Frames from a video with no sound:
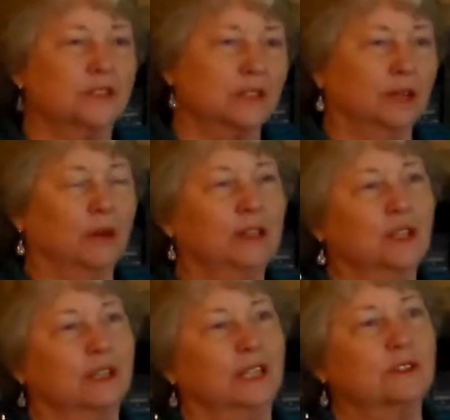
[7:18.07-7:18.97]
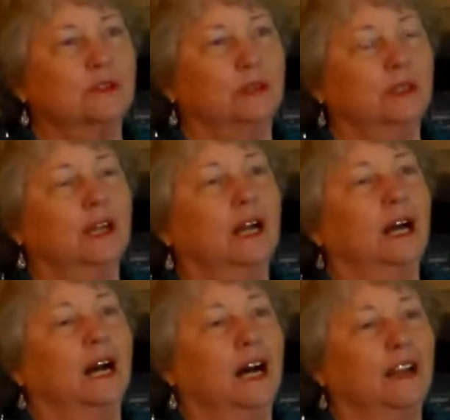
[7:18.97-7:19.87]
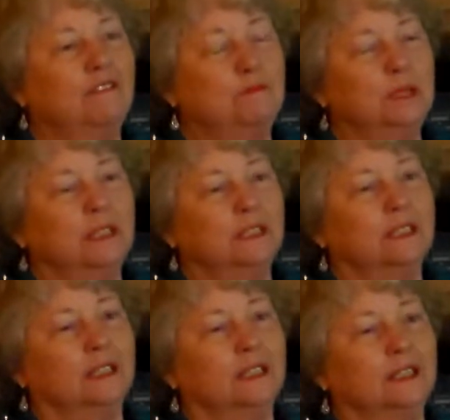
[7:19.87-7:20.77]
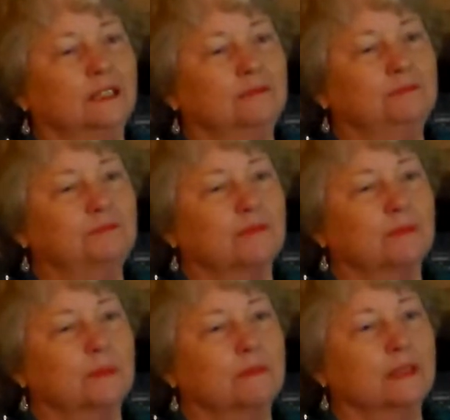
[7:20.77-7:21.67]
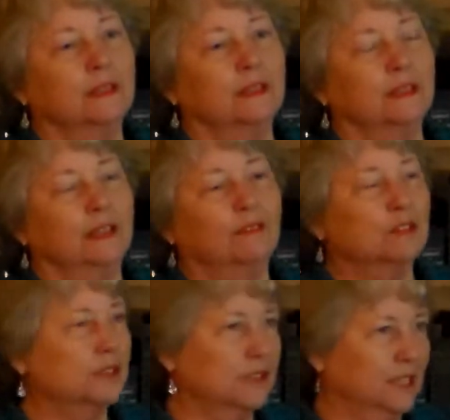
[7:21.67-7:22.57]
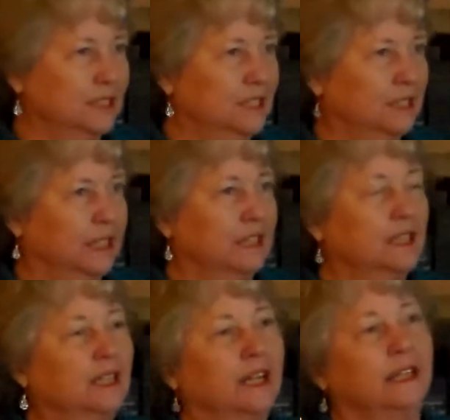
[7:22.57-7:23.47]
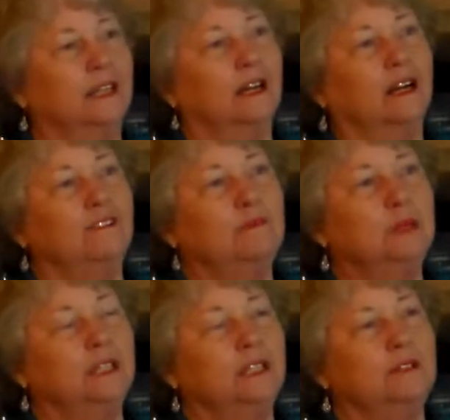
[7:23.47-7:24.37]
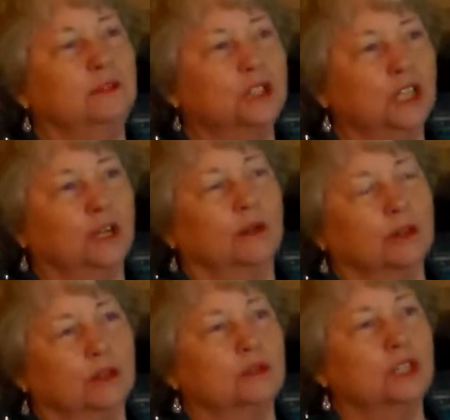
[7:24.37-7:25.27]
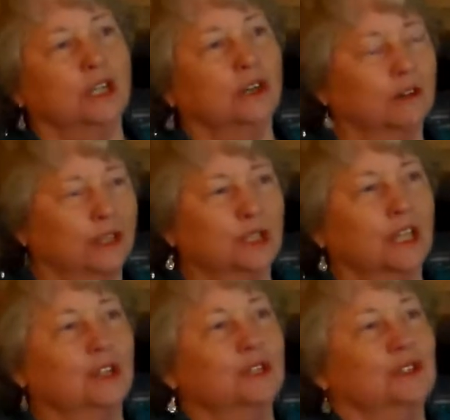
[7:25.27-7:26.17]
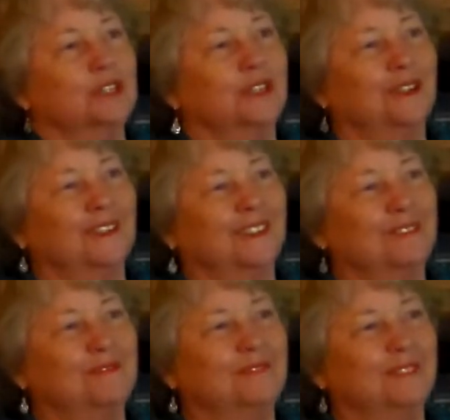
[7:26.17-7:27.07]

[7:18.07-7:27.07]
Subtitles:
So I think that's good. I've been, ever since 1999, I've been either chair, co-chair, education chair,